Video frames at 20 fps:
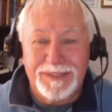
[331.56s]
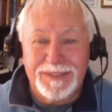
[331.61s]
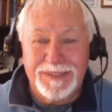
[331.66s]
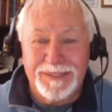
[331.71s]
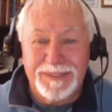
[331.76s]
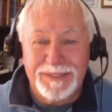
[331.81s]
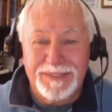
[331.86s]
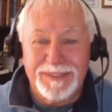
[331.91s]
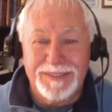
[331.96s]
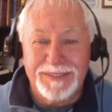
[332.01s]

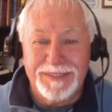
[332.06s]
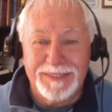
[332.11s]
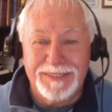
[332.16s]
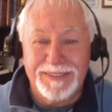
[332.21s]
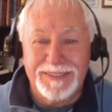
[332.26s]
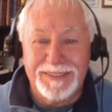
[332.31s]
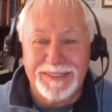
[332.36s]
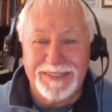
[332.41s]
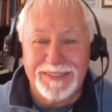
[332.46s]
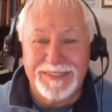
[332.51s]

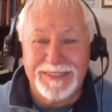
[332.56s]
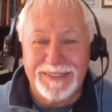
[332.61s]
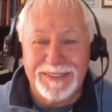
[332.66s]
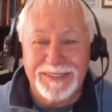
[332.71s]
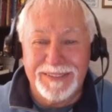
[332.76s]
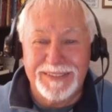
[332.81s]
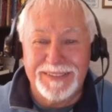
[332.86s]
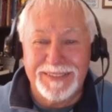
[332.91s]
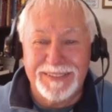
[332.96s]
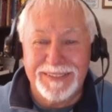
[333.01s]

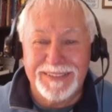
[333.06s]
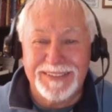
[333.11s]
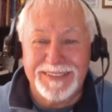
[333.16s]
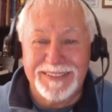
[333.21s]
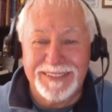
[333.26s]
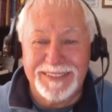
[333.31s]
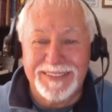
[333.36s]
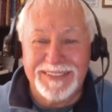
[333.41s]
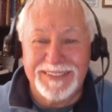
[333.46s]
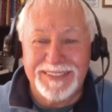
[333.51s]

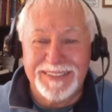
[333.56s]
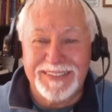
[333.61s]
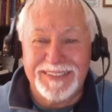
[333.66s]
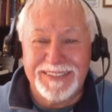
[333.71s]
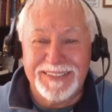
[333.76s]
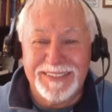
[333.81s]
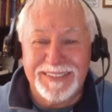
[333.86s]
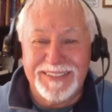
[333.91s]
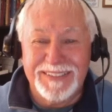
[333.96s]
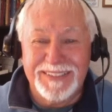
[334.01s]

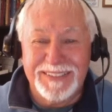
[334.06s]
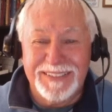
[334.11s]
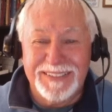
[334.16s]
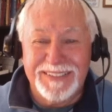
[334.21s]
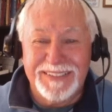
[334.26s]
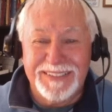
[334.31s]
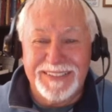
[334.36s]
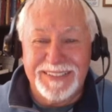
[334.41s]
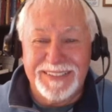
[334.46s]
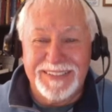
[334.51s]

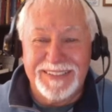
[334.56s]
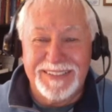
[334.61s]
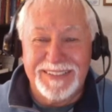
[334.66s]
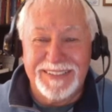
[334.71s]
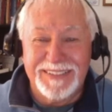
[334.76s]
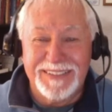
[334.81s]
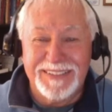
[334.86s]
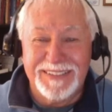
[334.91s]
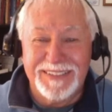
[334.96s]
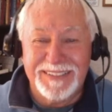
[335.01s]

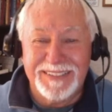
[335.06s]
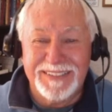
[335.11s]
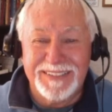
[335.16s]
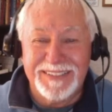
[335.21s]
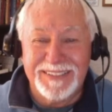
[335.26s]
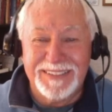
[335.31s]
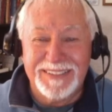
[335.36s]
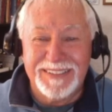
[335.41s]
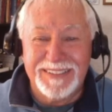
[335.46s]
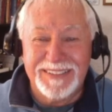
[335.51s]

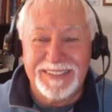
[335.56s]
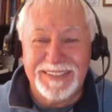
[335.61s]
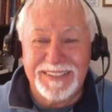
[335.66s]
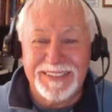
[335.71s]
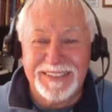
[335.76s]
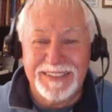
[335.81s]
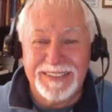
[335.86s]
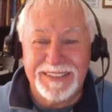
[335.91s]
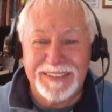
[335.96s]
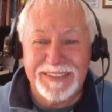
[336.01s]

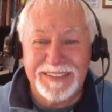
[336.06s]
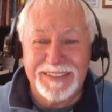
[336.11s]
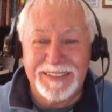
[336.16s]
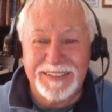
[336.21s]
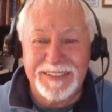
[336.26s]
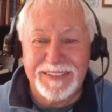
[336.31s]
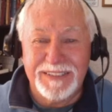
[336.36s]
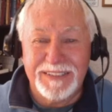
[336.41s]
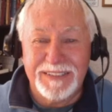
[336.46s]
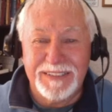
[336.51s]

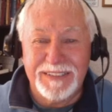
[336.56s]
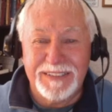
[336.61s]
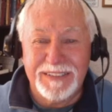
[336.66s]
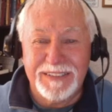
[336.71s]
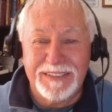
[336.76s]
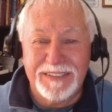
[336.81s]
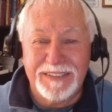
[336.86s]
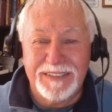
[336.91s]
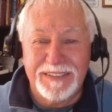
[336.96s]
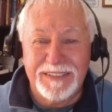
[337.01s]

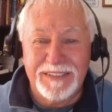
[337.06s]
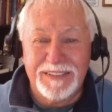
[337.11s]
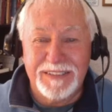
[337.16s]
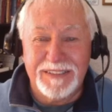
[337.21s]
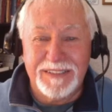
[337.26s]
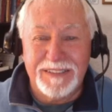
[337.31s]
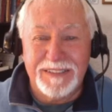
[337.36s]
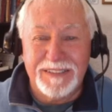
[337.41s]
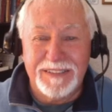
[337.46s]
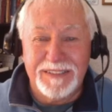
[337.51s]

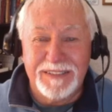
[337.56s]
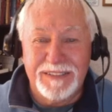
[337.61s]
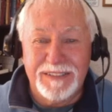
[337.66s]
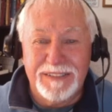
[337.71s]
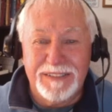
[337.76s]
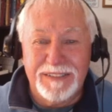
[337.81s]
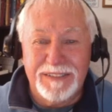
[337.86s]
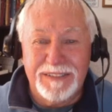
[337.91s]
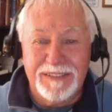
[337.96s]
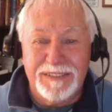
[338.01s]

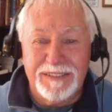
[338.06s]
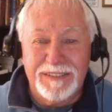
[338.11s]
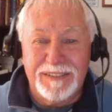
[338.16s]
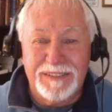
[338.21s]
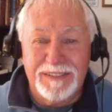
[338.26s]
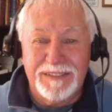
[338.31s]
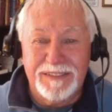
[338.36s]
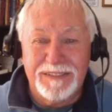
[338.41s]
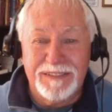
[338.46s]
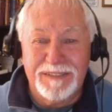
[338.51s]

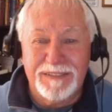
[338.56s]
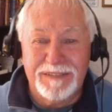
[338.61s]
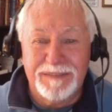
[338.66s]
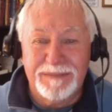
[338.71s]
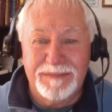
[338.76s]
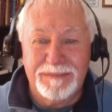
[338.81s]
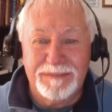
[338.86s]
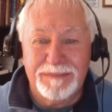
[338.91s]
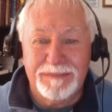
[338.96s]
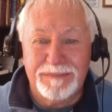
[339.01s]

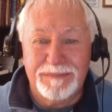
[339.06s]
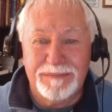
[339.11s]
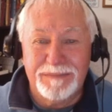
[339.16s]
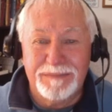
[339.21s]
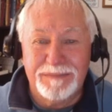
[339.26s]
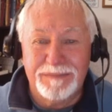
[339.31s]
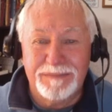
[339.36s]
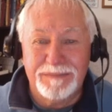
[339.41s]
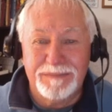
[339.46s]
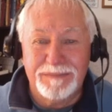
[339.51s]
(silent)